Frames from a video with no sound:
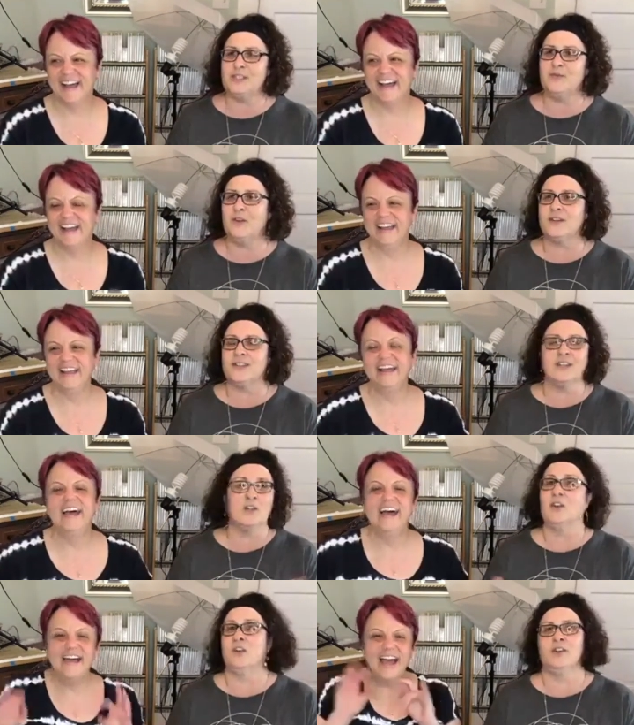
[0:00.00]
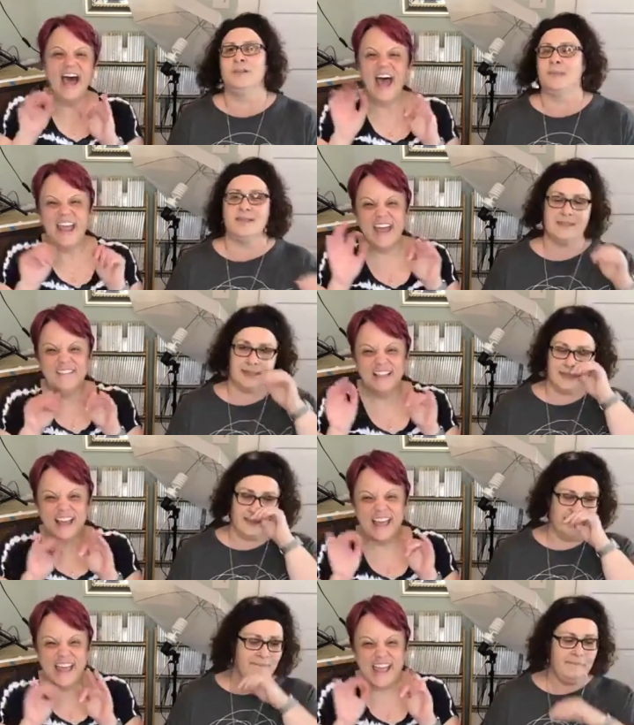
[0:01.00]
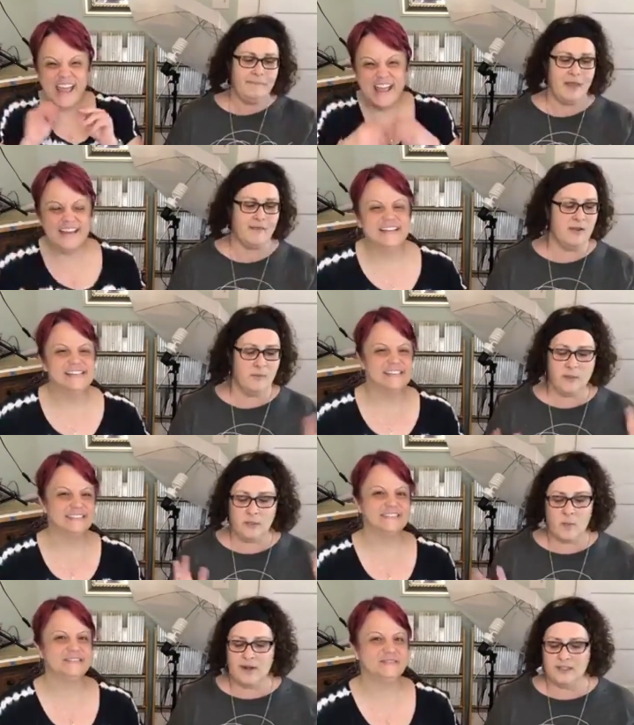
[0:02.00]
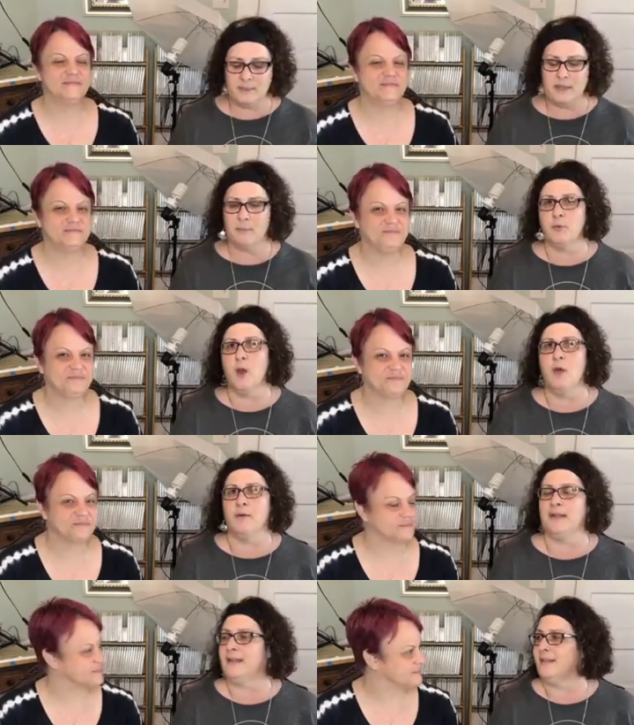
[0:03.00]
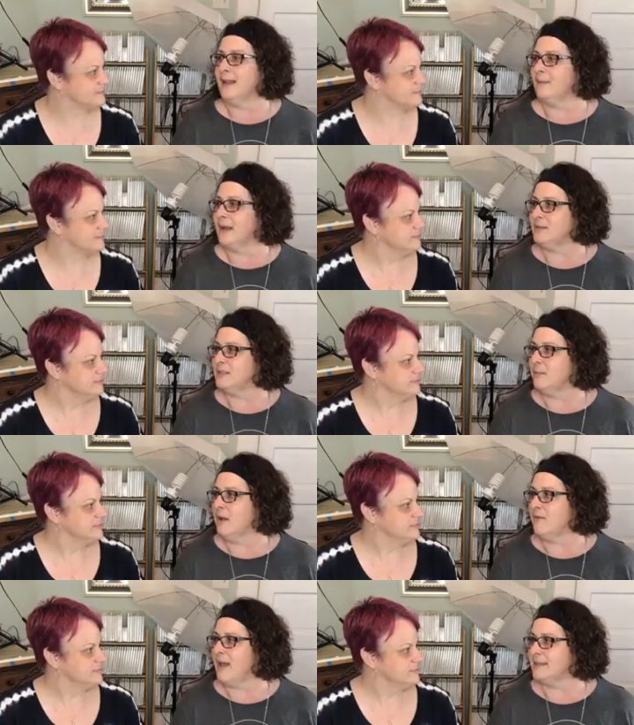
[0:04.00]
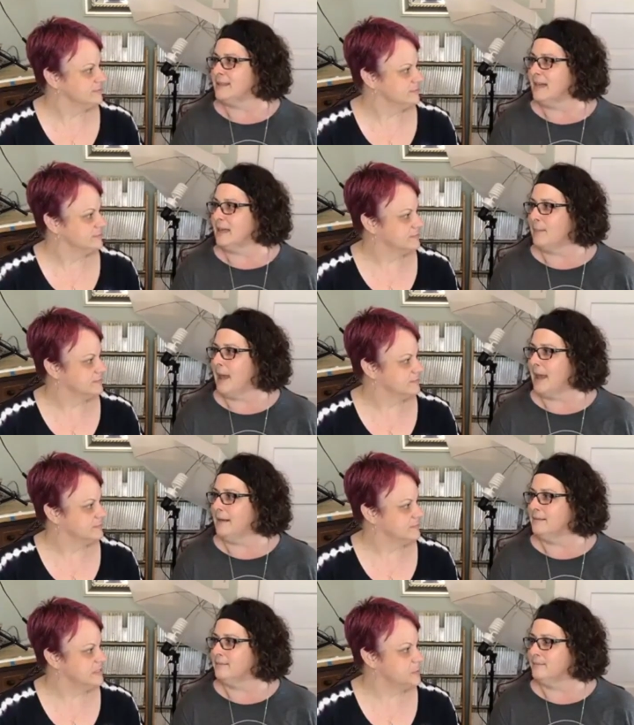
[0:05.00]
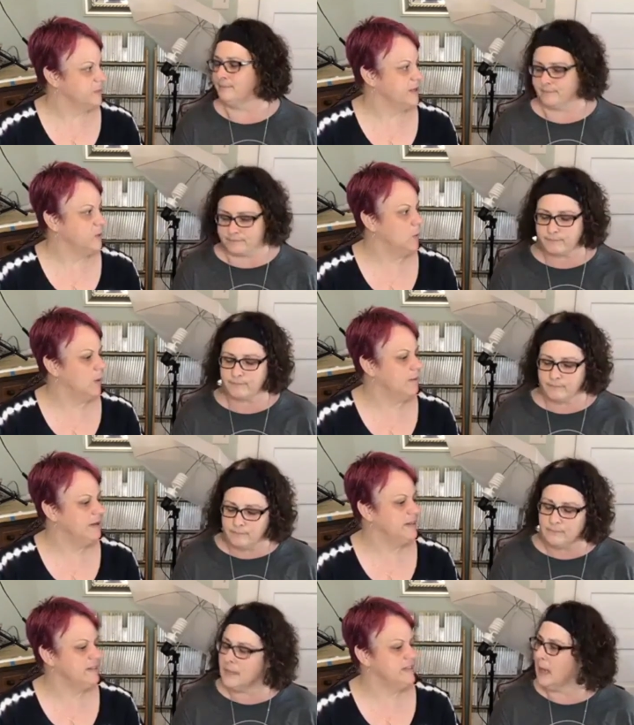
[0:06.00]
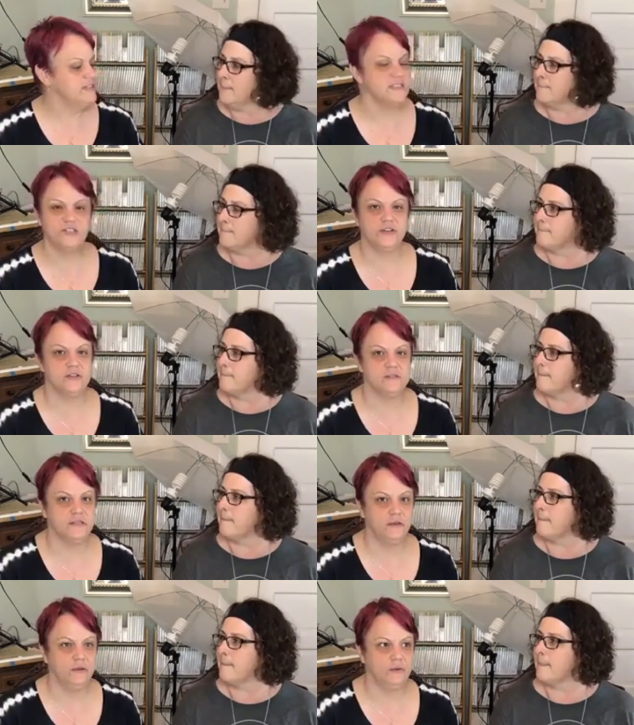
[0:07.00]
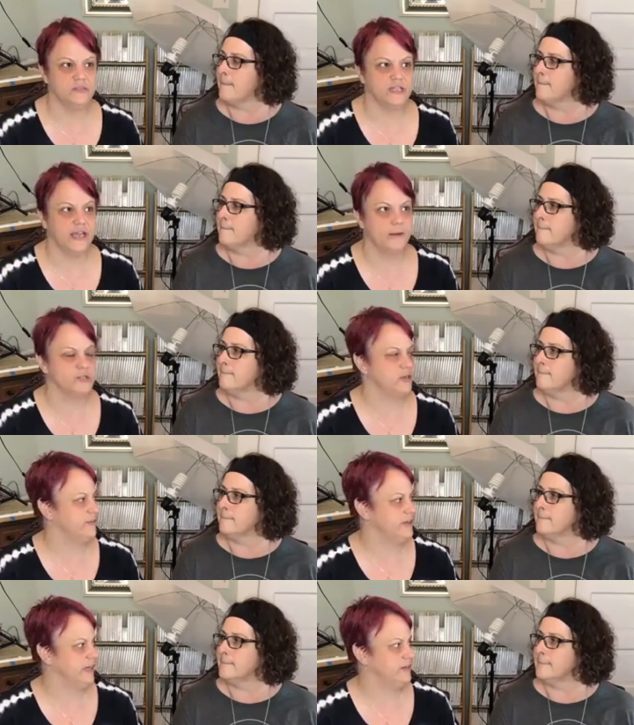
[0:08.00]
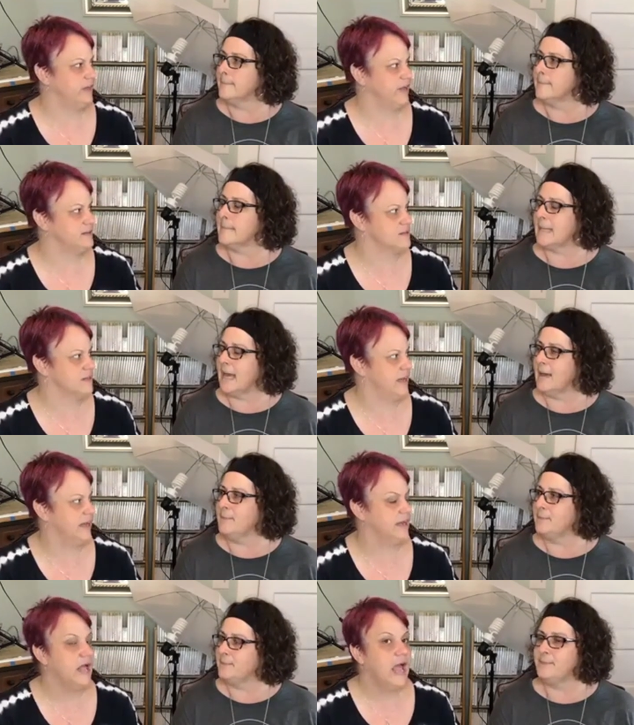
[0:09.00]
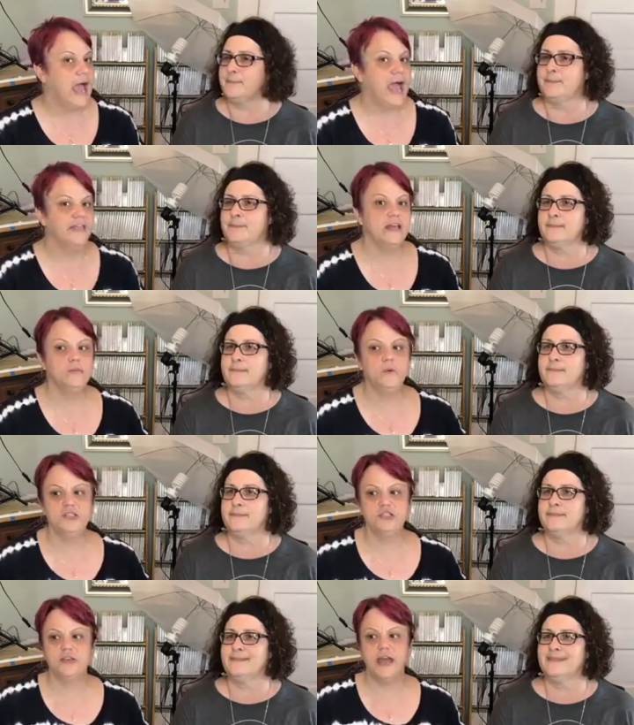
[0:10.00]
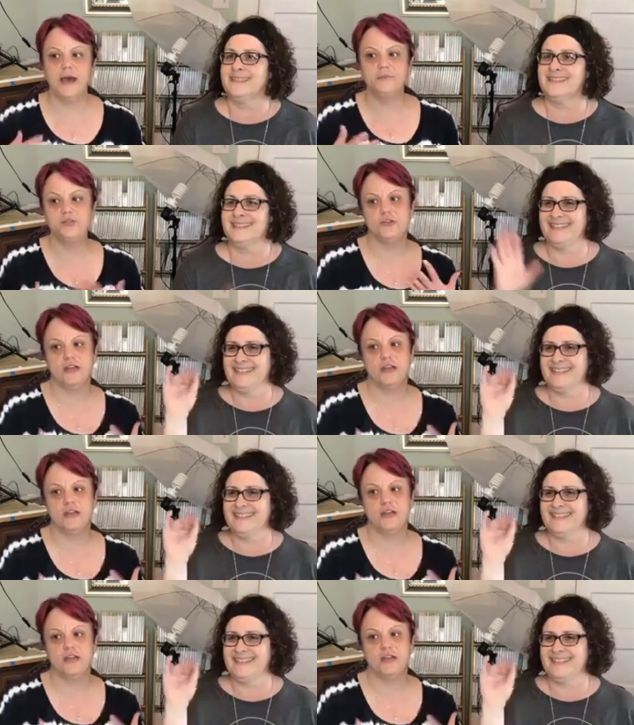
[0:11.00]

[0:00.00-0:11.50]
Speaker 1: just for to learn hi, basically. I've never really wanted to be a pro or anything, but I just am fascinated by it.
Speaker 2: That's pretty cool. I mean, the yeah. things that you can do to capture everyday events, yeah. and and then once you capture